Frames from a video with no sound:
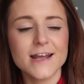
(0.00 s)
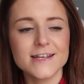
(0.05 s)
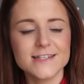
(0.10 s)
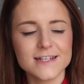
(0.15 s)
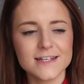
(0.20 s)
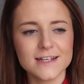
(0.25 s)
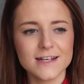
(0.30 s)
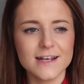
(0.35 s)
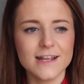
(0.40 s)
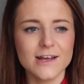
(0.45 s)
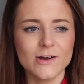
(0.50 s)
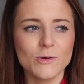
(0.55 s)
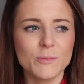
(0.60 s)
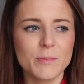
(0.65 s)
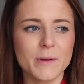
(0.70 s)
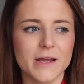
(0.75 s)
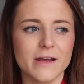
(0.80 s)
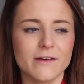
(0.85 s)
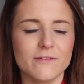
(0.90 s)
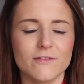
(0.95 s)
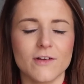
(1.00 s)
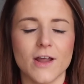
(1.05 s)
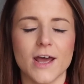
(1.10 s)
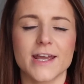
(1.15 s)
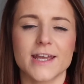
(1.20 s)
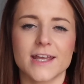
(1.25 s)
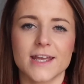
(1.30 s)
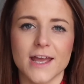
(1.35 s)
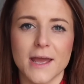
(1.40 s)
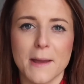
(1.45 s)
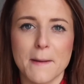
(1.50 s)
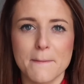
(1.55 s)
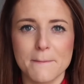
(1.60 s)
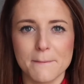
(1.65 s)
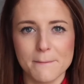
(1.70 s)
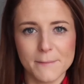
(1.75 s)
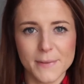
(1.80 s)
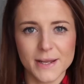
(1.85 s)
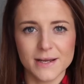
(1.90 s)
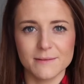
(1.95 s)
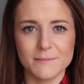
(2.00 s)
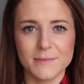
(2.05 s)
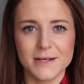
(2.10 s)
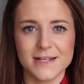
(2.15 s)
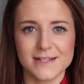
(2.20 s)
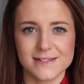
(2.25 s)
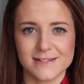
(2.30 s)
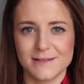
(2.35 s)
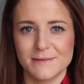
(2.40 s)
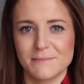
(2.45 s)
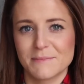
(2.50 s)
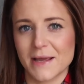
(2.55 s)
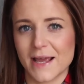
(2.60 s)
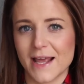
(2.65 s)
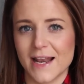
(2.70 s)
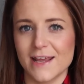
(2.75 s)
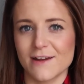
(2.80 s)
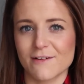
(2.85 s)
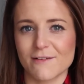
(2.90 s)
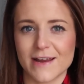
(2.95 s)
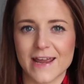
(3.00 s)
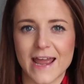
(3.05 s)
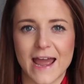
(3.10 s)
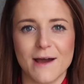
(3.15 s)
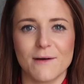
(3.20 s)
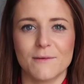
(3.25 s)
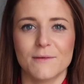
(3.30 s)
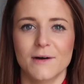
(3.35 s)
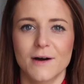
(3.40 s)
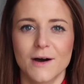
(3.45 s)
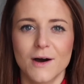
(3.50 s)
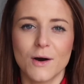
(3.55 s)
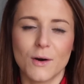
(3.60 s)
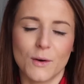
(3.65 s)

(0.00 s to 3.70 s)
I did a little bit of like minimalism, clearing out